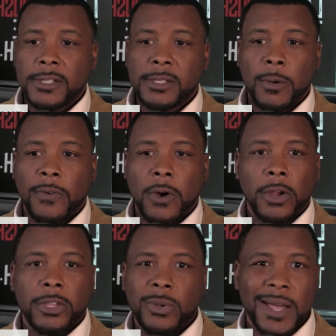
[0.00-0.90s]
so
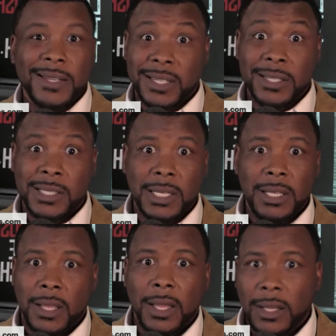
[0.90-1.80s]
far. You guys can
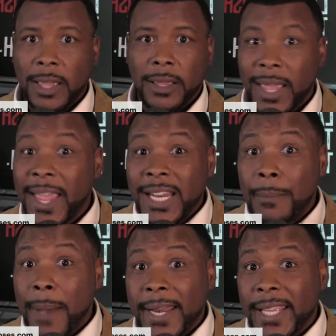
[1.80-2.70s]
see that. Like,
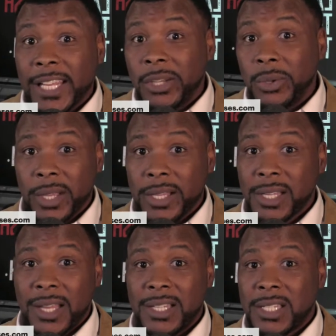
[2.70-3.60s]
anybody can do
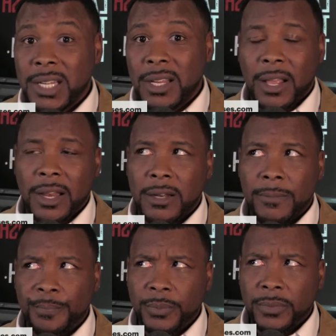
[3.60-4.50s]
this. And
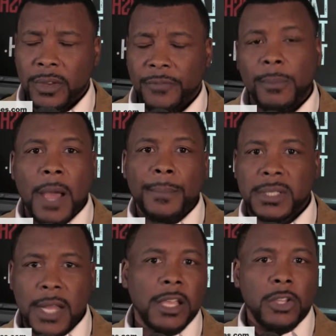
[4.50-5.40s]
if I'm not
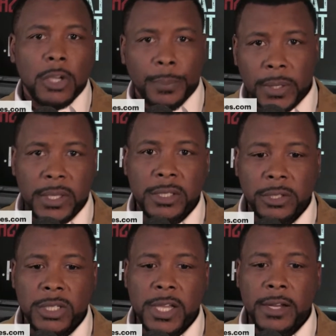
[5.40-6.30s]
mistaken, you can put this
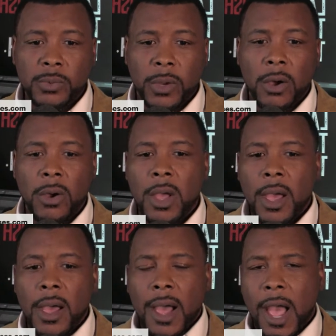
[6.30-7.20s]
in your chat as well.
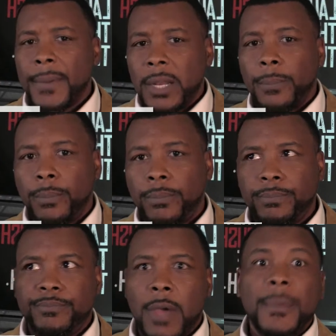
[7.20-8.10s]
How
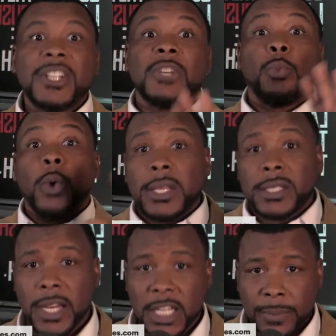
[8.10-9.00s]
much real
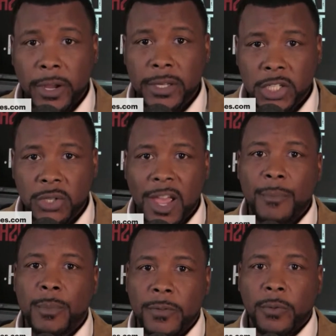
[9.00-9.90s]
estate experience did you
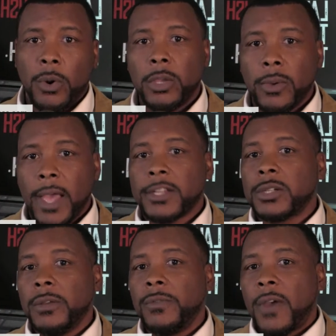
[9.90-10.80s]
have before you
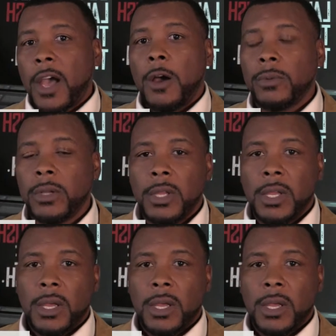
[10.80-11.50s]
actually found